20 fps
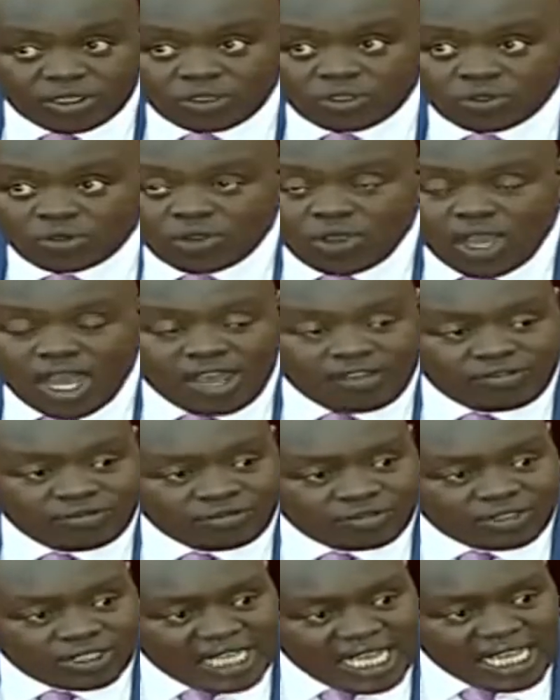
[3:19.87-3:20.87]
You
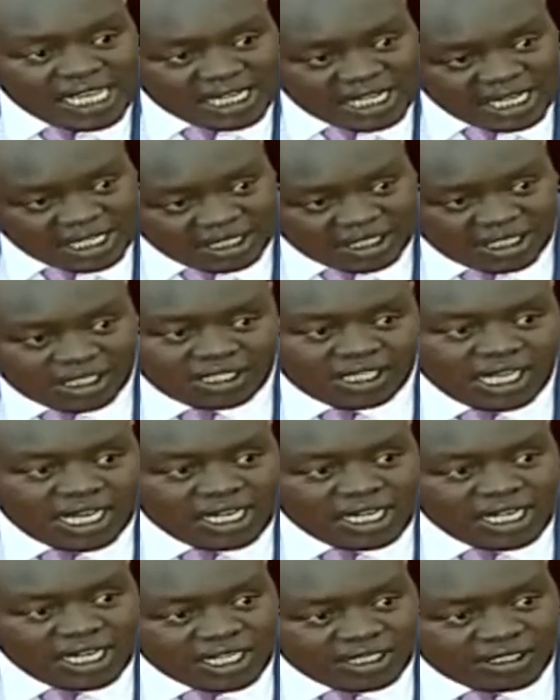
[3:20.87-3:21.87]
have directed,
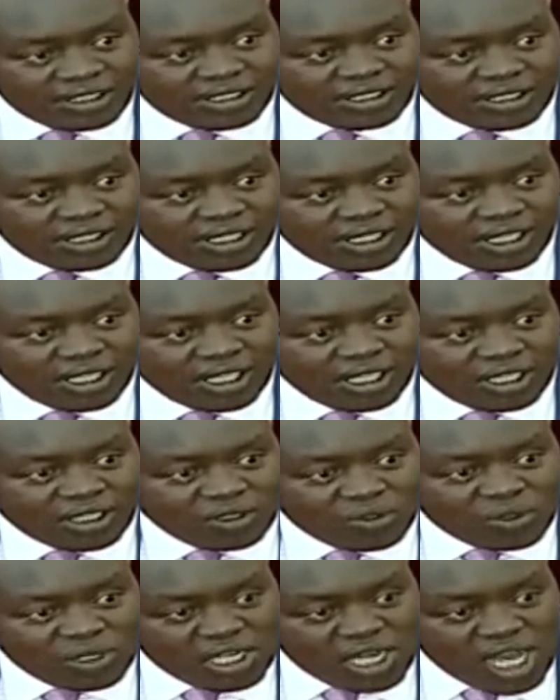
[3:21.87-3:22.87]
unless
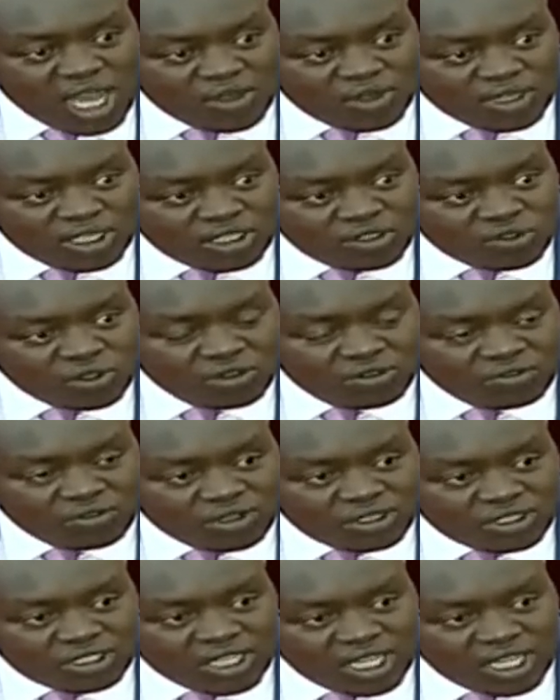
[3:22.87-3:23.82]
you will now need to invoke